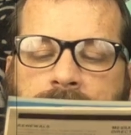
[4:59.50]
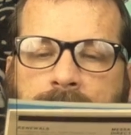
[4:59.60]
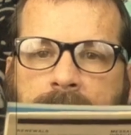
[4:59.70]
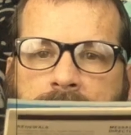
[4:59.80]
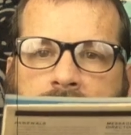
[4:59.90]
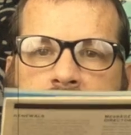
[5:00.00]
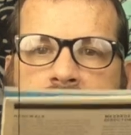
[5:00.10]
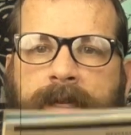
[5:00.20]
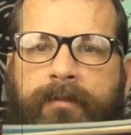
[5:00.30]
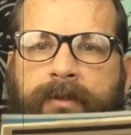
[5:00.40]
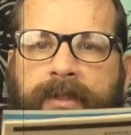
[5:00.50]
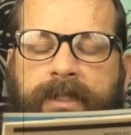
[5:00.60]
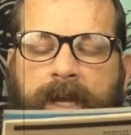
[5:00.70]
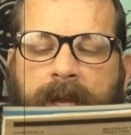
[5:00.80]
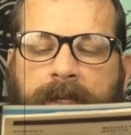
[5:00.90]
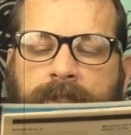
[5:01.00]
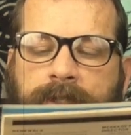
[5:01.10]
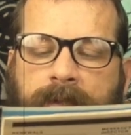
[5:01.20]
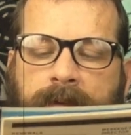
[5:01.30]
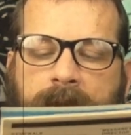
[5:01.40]
During the conceptual
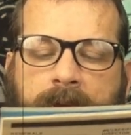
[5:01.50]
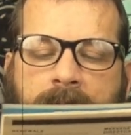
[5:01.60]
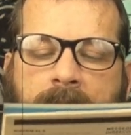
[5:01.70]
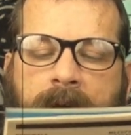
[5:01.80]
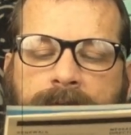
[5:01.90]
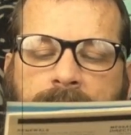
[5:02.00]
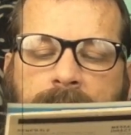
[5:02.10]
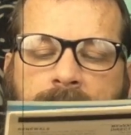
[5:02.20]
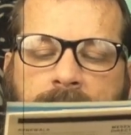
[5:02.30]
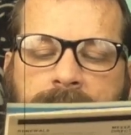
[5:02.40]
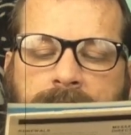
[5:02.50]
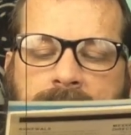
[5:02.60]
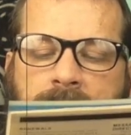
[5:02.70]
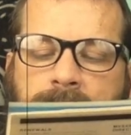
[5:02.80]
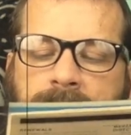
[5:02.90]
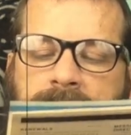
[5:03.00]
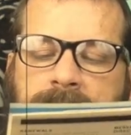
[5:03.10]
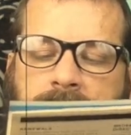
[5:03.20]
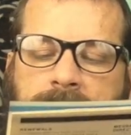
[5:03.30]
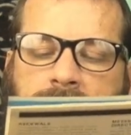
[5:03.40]
stage, after locations have been
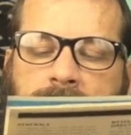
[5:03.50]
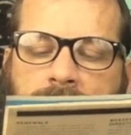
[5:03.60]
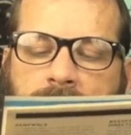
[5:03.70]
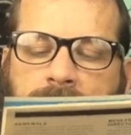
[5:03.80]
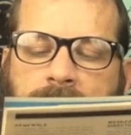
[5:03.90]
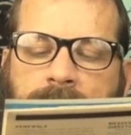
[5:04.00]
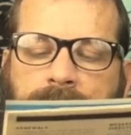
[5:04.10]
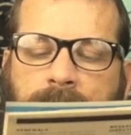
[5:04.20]
decided upon and